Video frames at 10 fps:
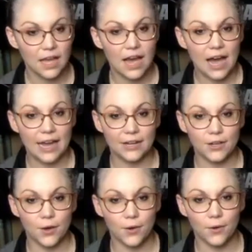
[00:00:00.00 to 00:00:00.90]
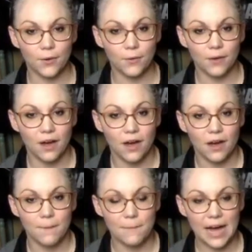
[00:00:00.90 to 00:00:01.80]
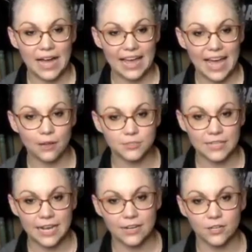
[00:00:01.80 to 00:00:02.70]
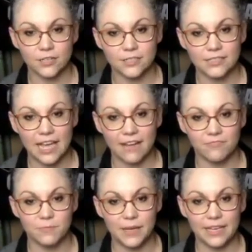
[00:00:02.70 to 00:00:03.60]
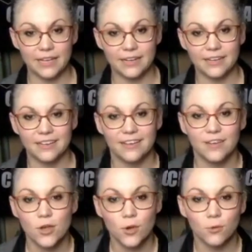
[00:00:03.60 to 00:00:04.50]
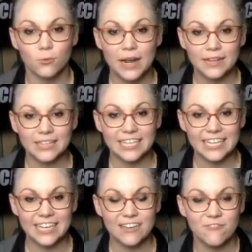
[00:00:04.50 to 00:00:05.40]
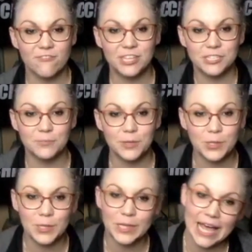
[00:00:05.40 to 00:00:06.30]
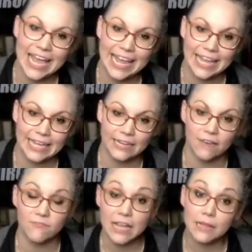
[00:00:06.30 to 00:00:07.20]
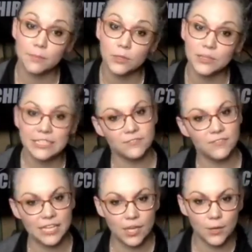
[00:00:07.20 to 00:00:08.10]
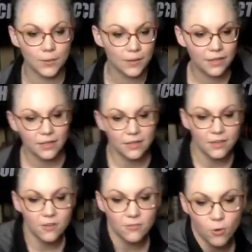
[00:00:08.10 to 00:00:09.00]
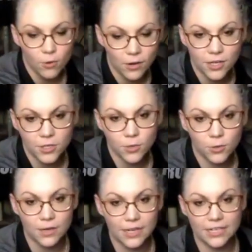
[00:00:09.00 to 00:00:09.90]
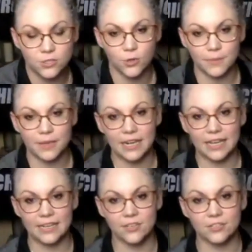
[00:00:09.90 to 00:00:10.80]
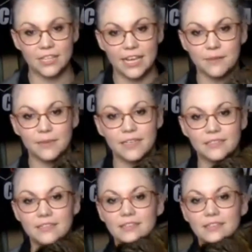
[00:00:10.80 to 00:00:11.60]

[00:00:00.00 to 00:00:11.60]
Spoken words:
I know my house tigers have been readily visible and available this video for your enjoyment and entertainment.